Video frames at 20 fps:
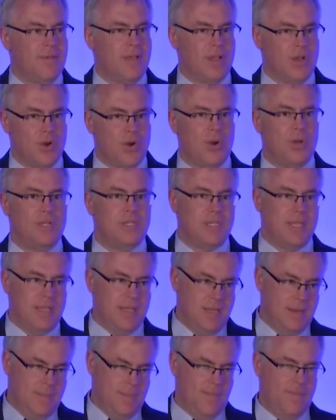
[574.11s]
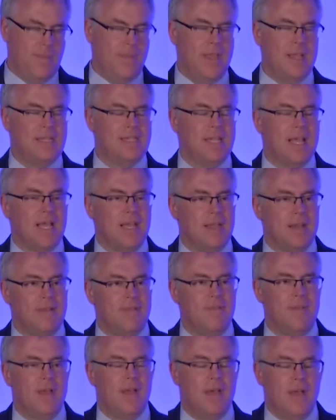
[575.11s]
encouraged the
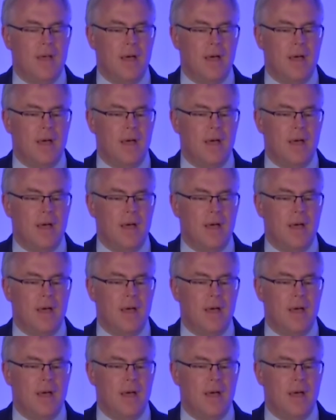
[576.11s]
executive,